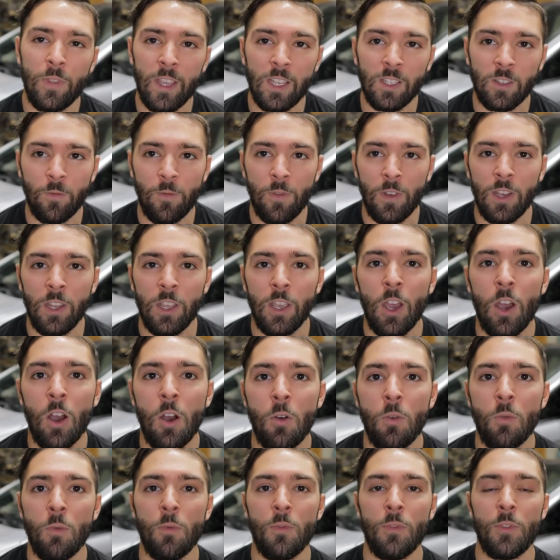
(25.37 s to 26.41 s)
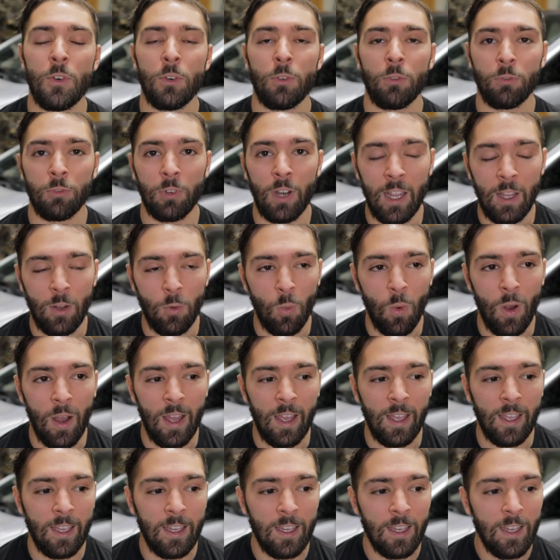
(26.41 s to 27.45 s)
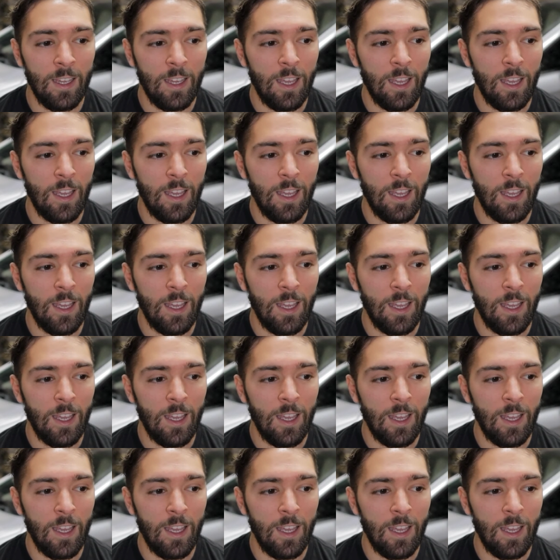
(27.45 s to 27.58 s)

this video the right way,